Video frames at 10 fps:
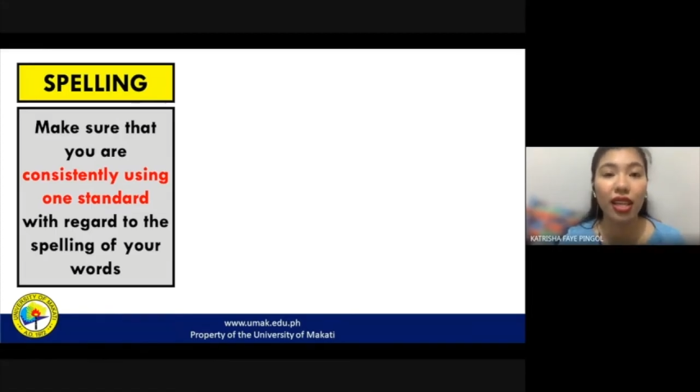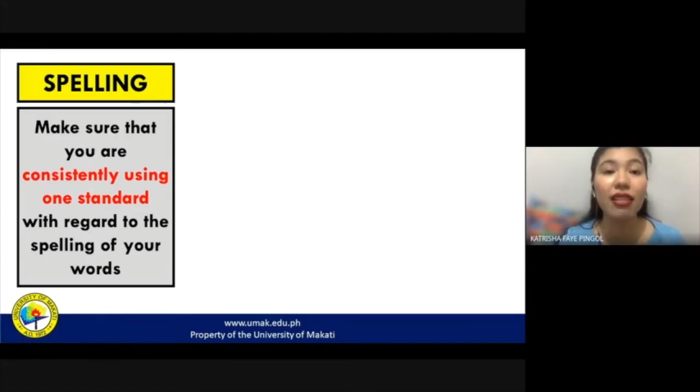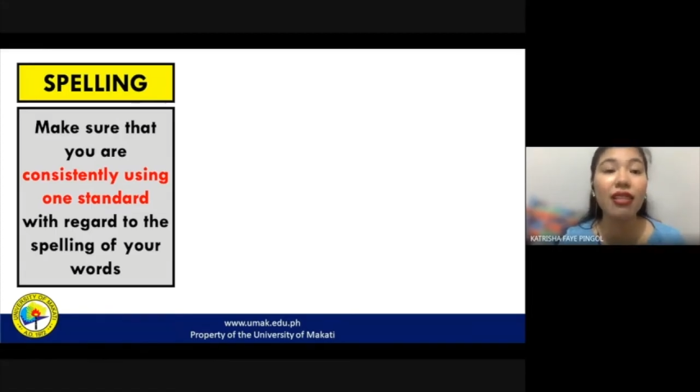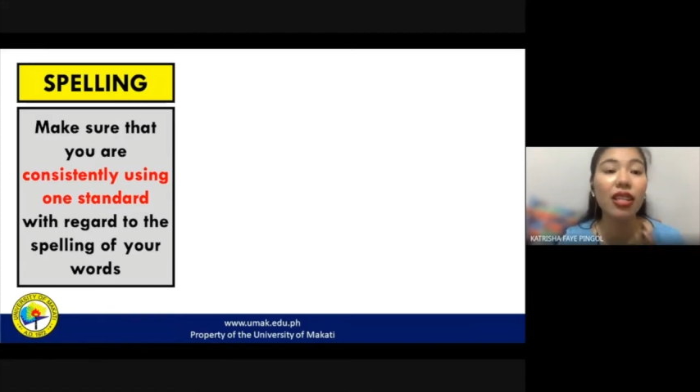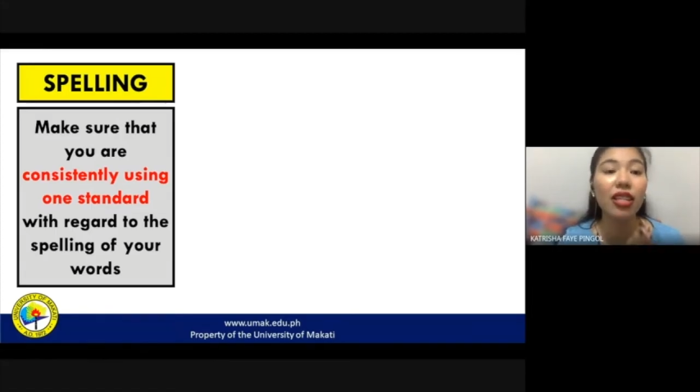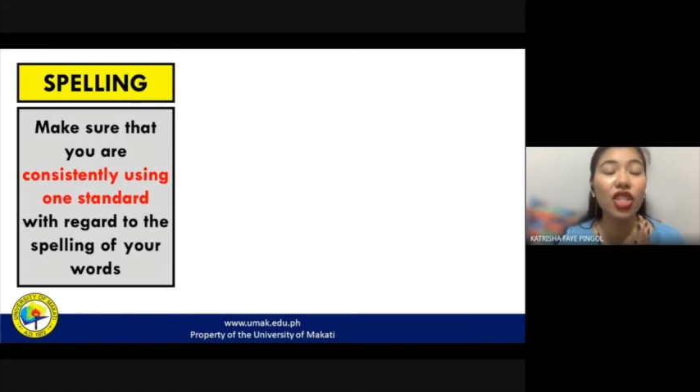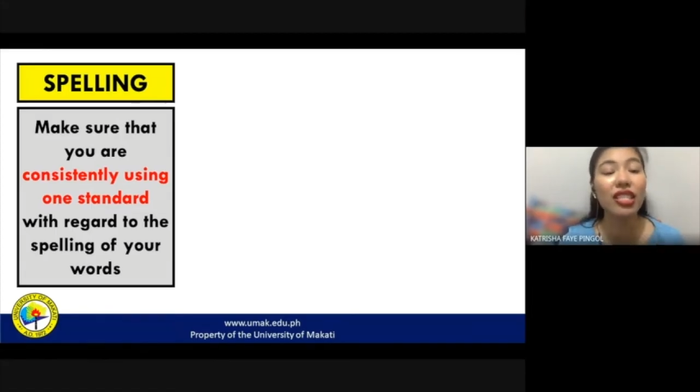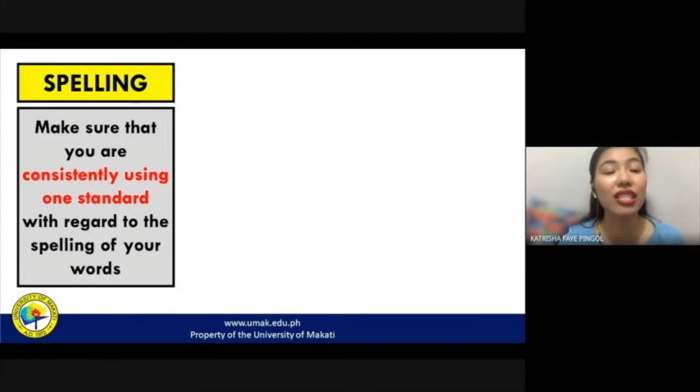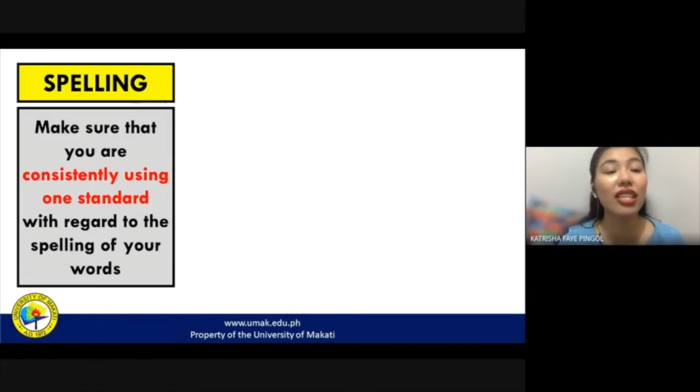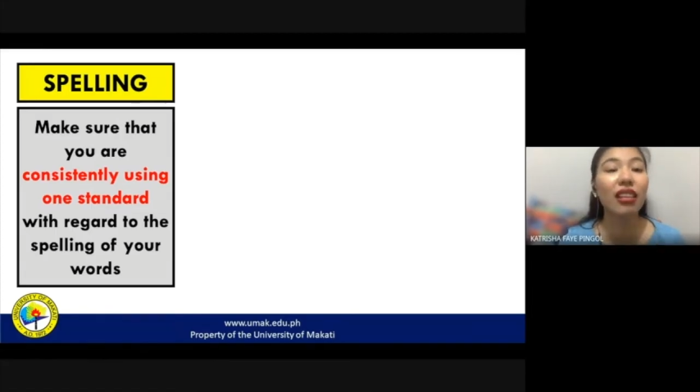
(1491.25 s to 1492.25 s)
then
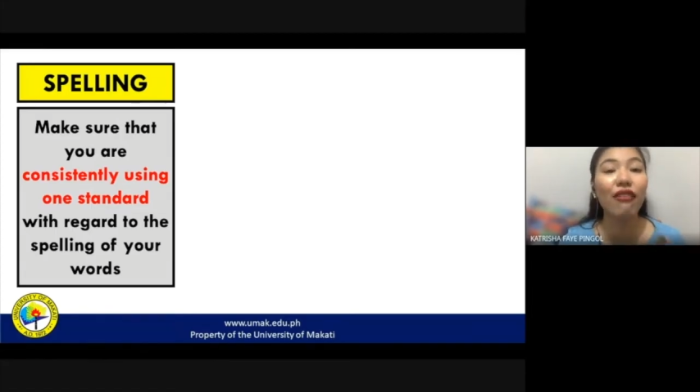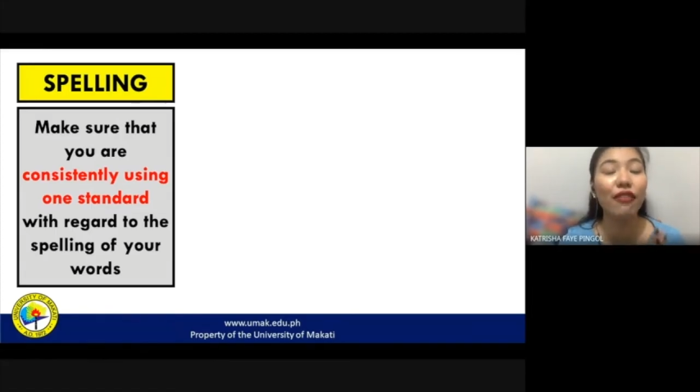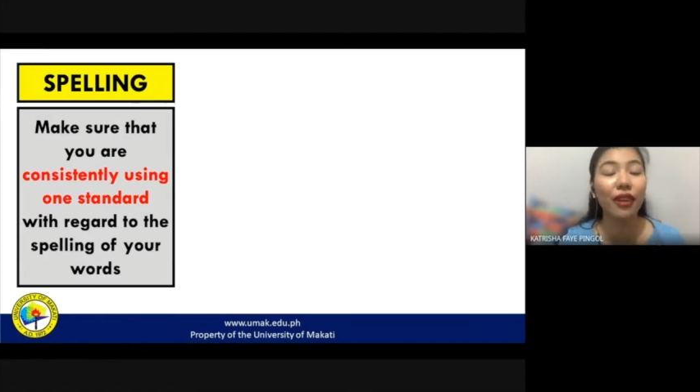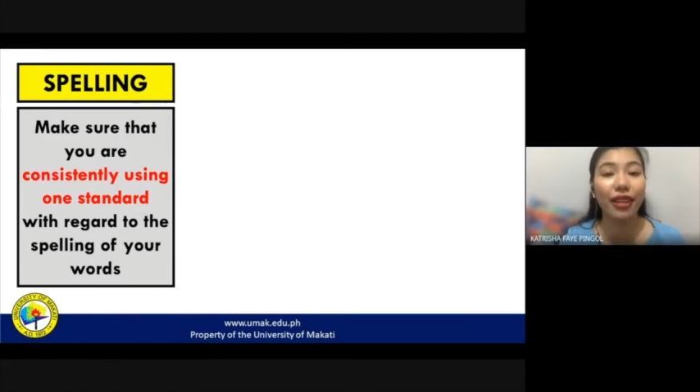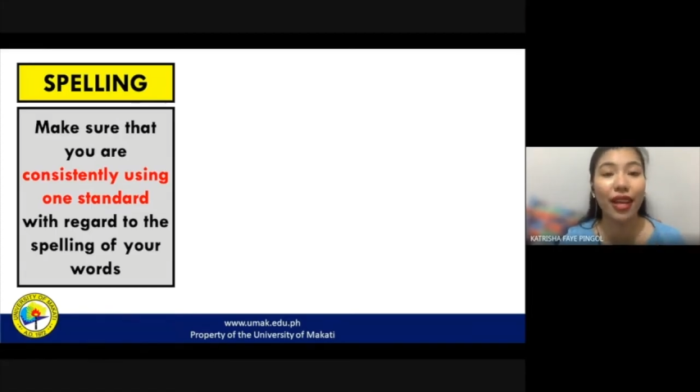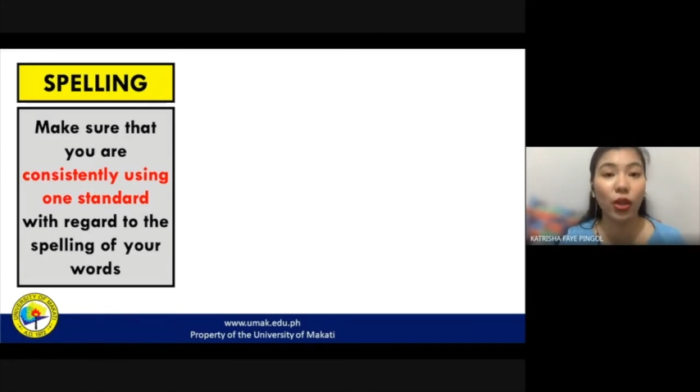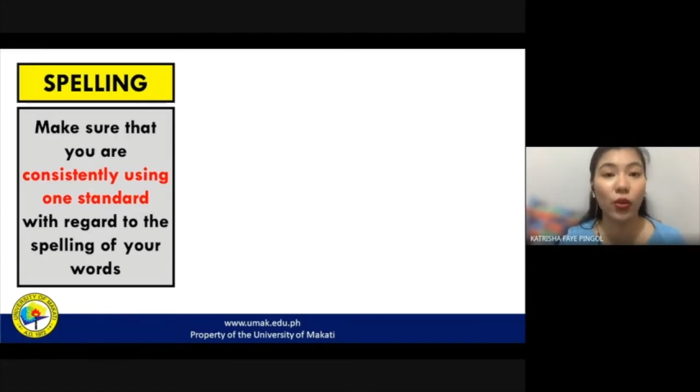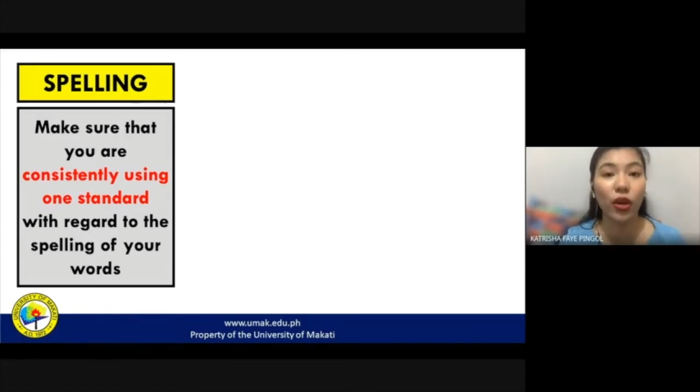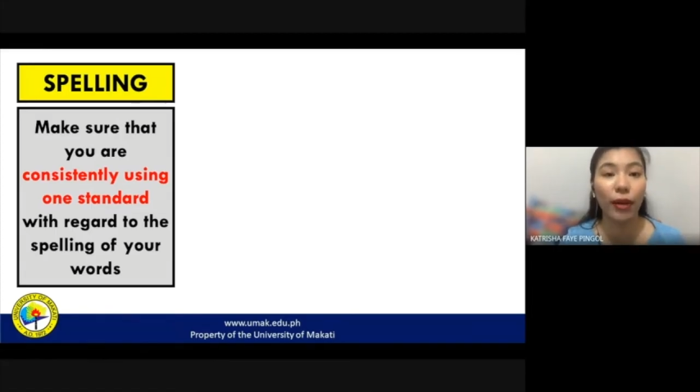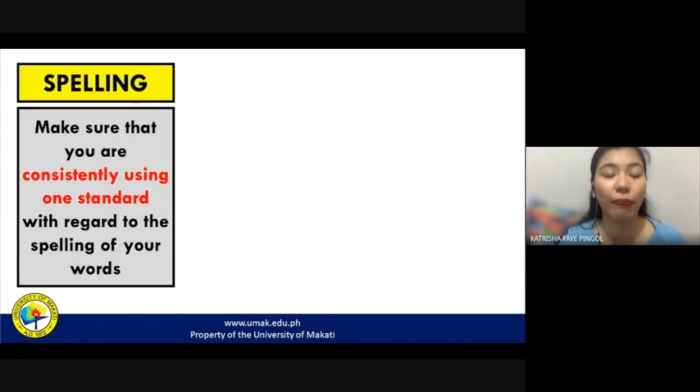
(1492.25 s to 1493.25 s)
just settle for that
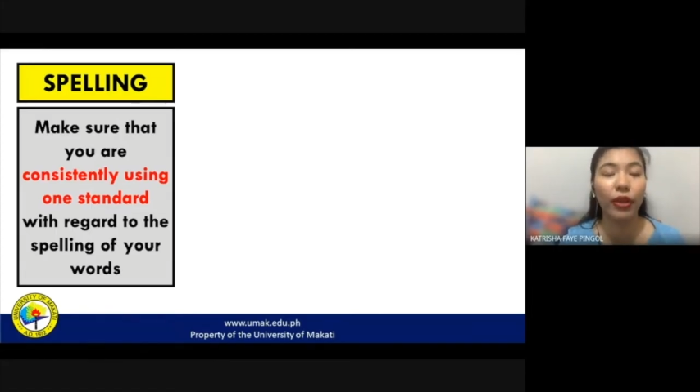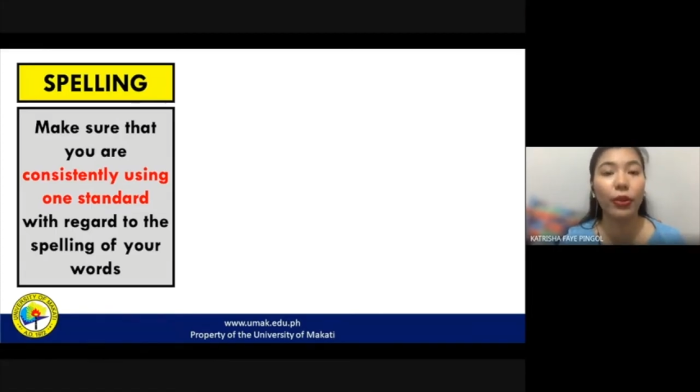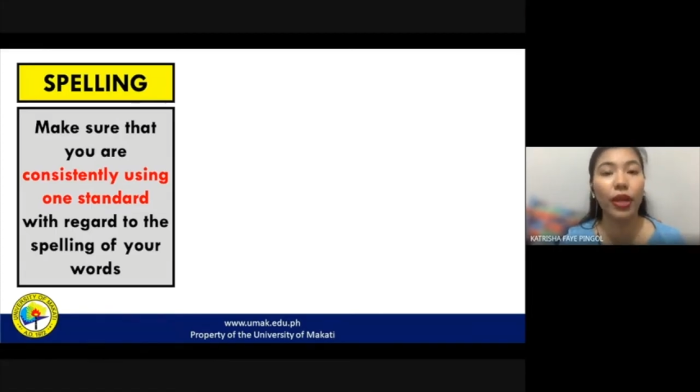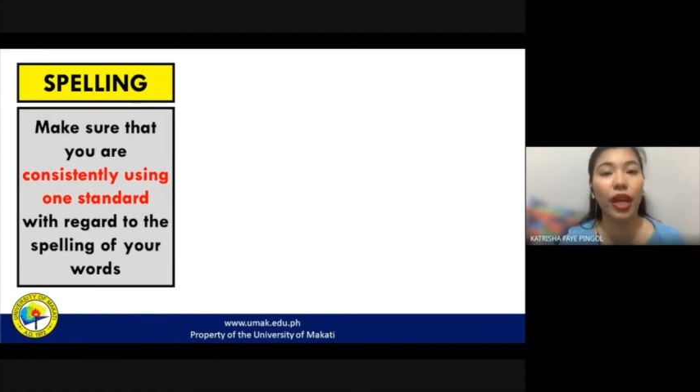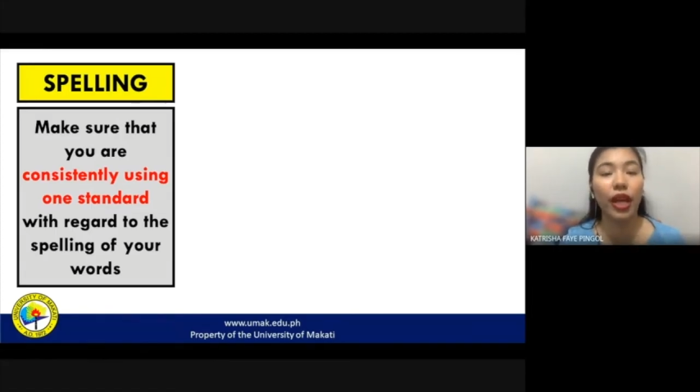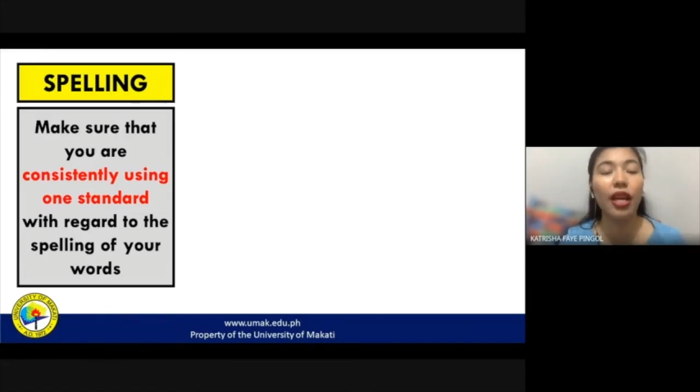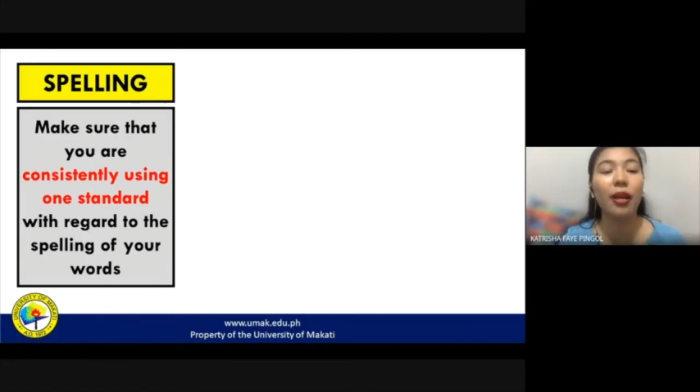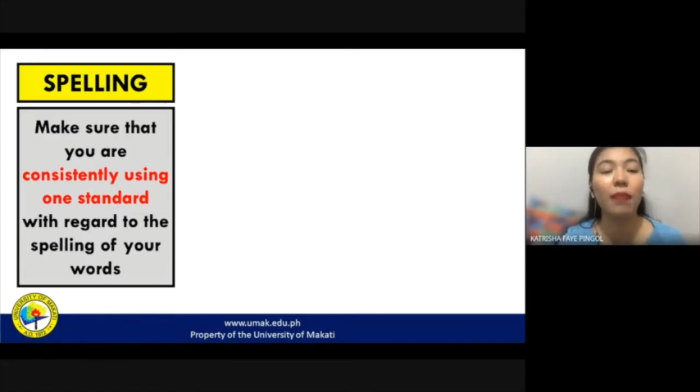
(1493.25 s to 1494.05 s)
one. Okay?